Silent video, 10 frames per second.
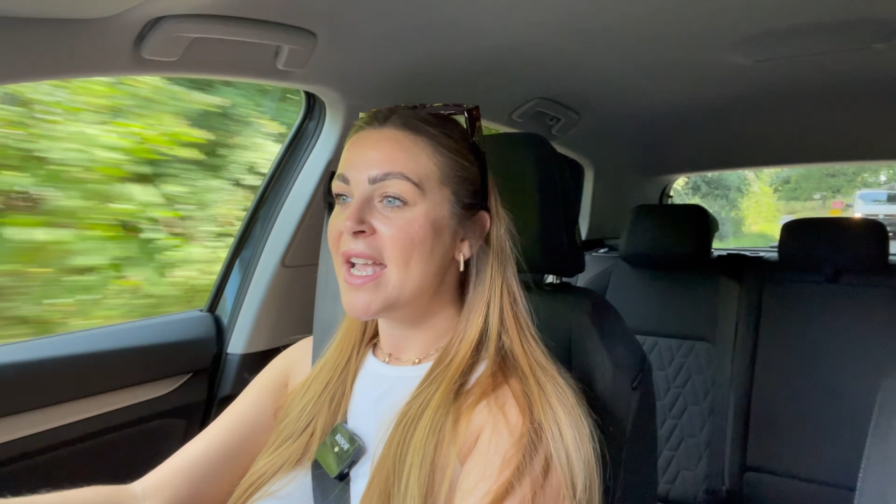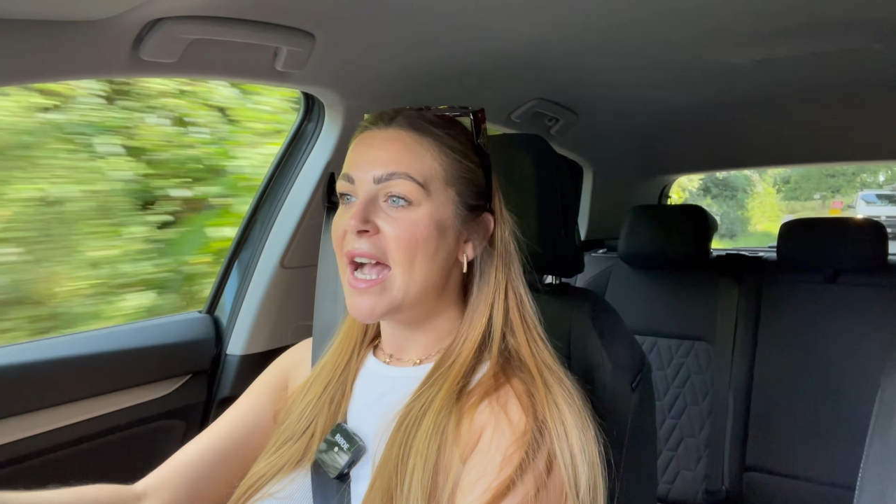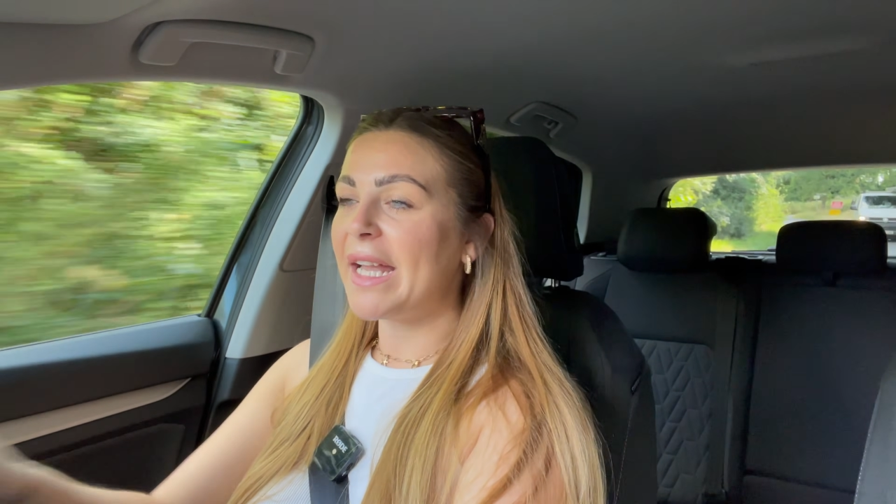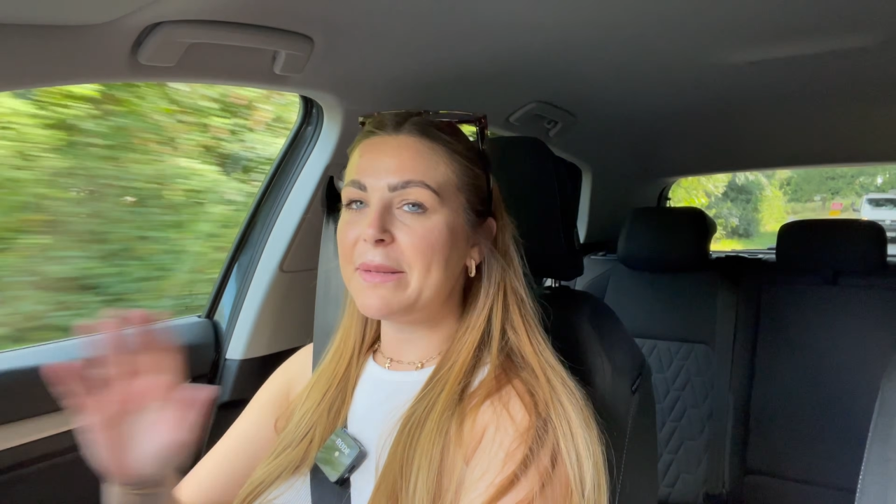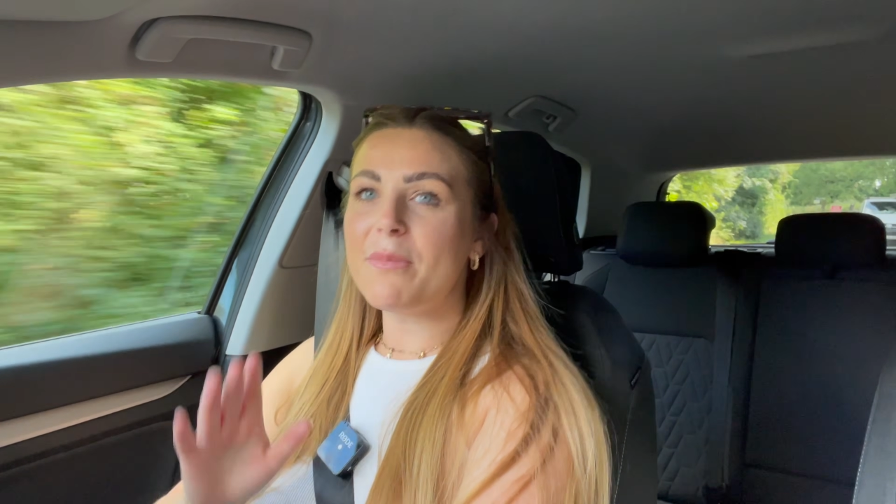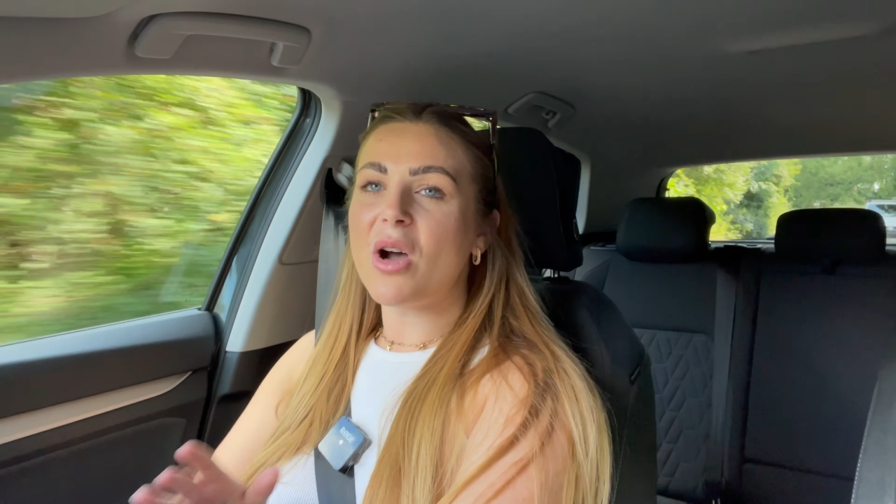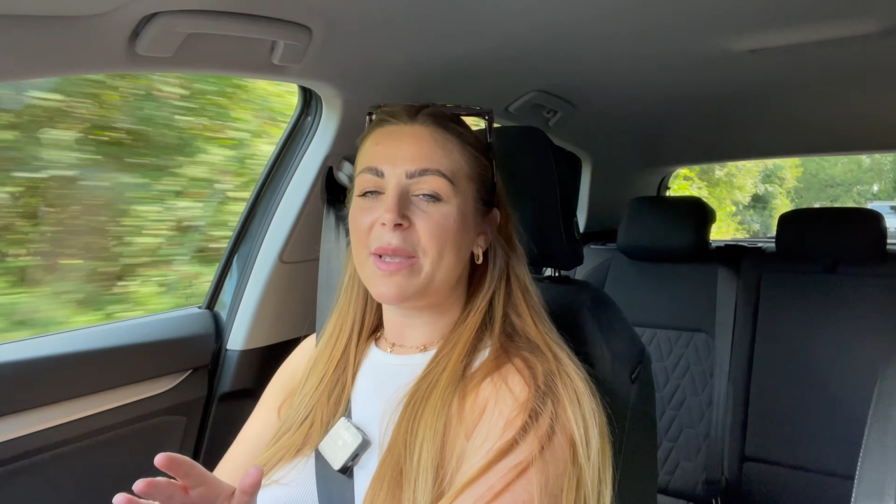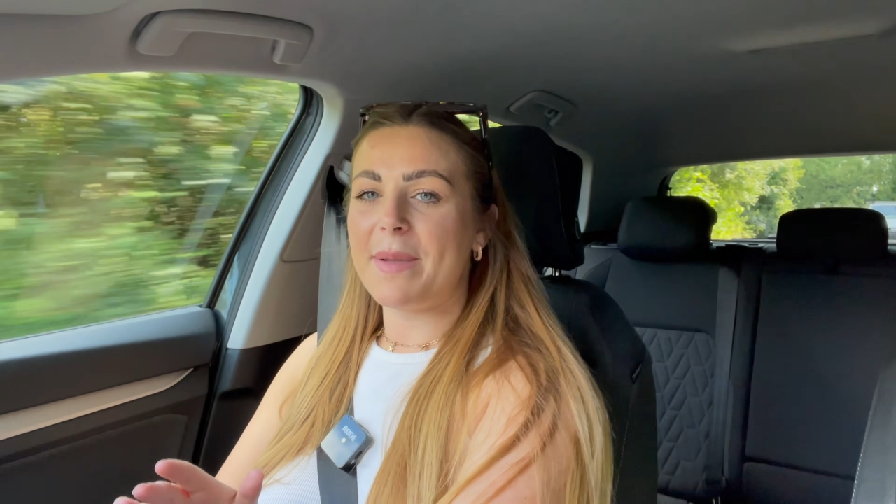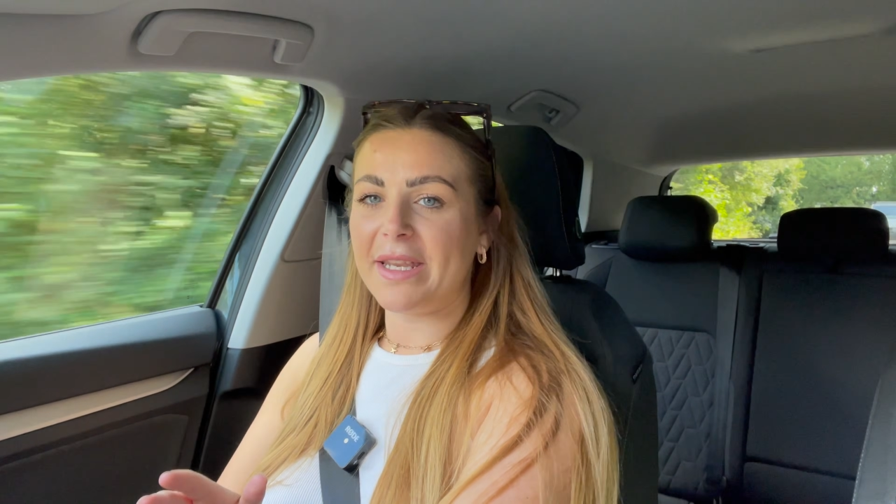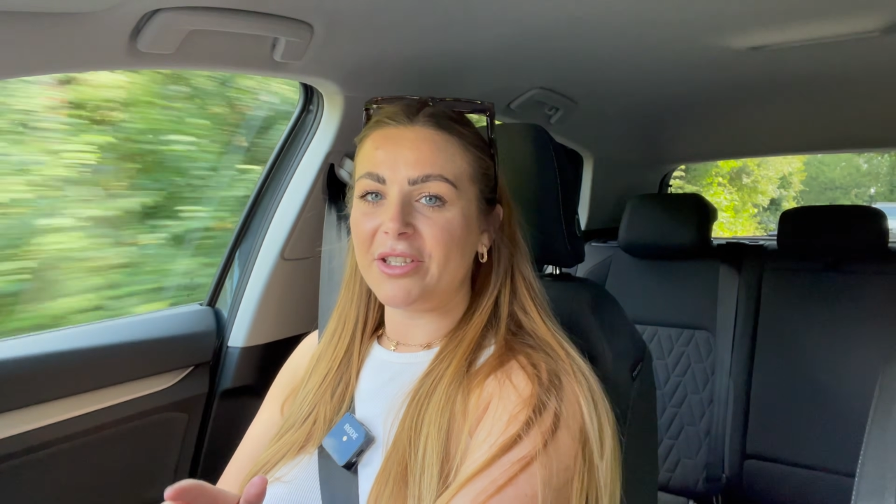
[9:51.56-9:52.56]
and in my
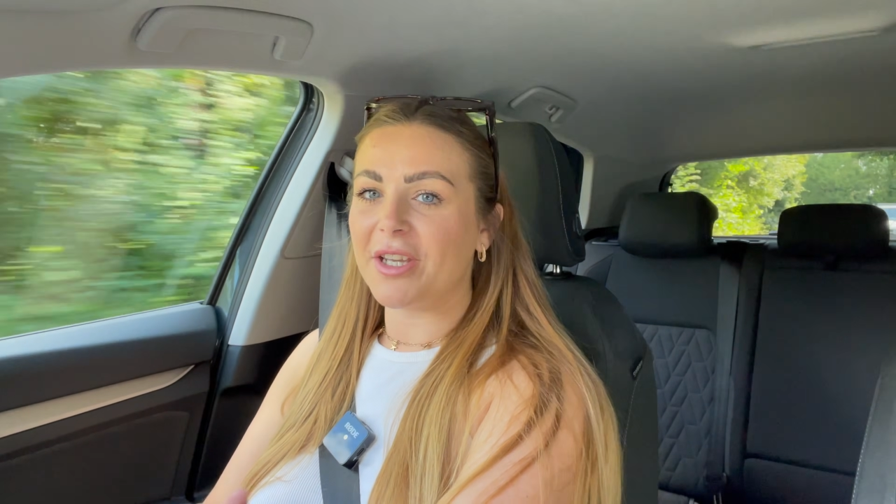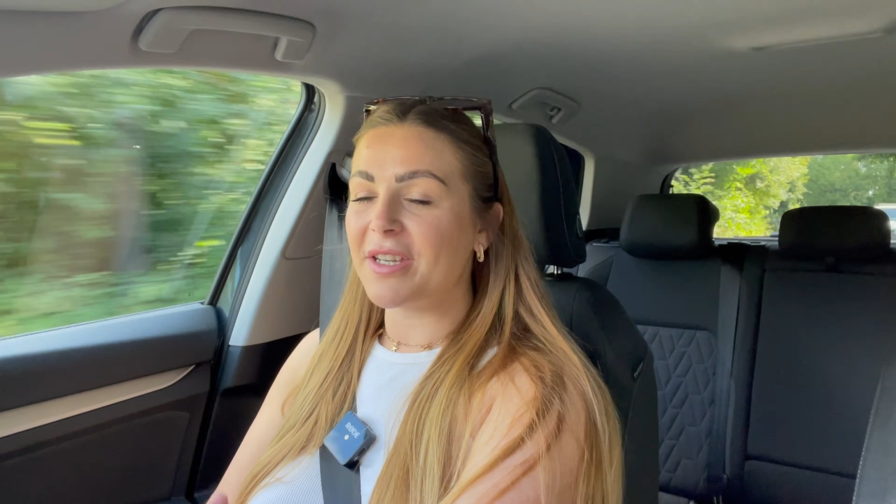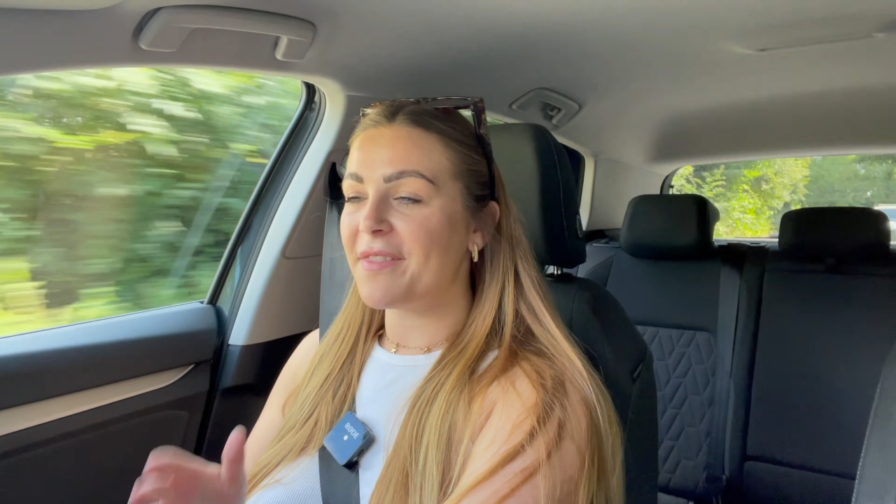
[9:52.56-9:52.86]
opinion